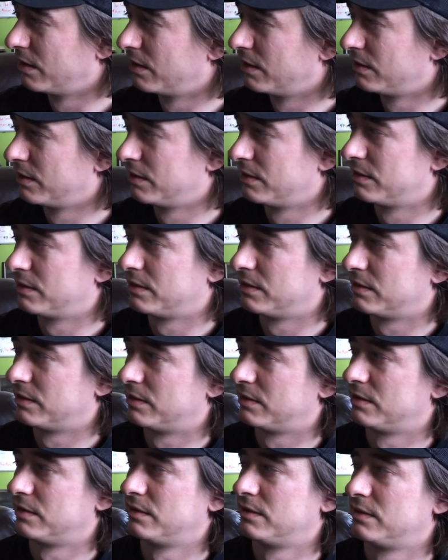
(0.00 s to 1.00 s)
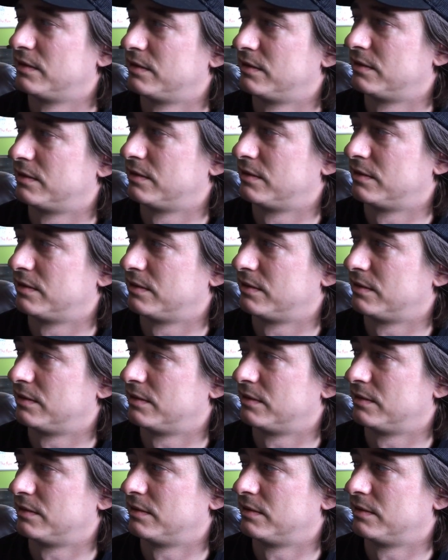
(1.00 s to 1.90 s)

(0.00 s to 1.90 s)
[no speech]